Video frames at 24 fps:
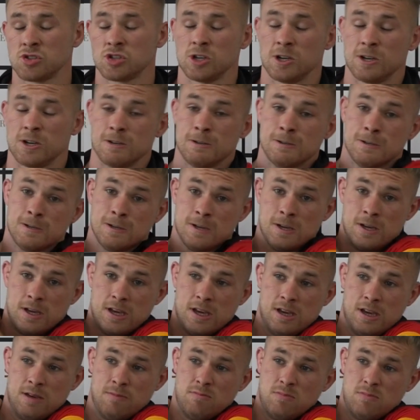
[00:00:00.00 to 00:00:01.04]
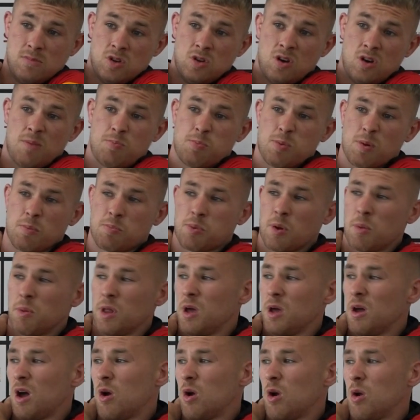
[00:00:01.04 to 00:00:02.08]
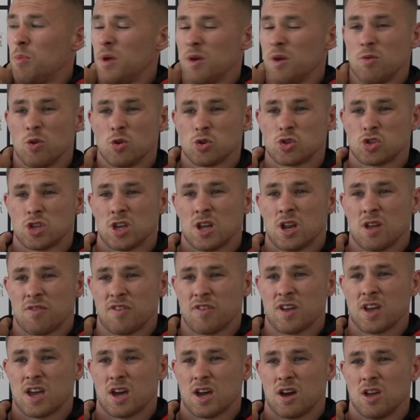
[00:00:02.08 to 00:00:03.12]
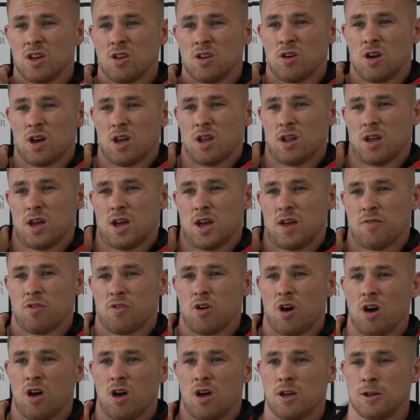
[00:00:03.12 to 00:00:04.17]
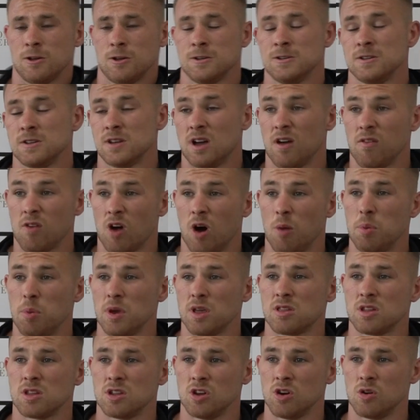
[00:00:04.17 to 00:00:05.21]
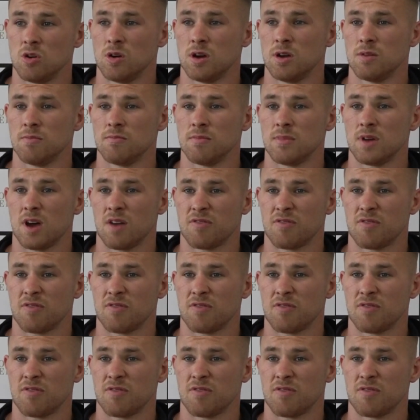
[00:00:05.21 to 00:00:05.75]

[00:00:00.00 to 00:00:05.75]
So you know, probably are a bit rusty, I think, you know, I've got a bit to do.